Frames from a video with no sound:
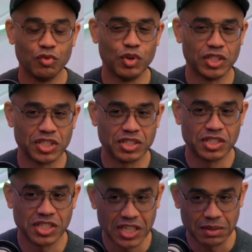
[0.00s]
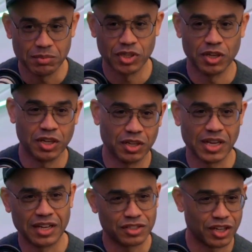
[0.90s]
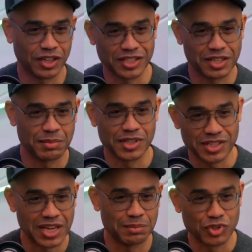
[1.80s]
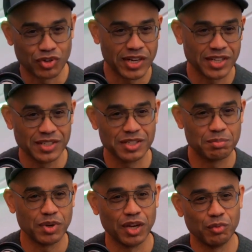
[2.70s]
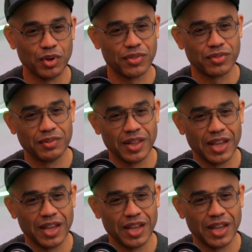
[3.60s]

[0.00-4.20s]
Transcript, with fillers: which seemed to kind of tug at some of the same strings, but yeah, with,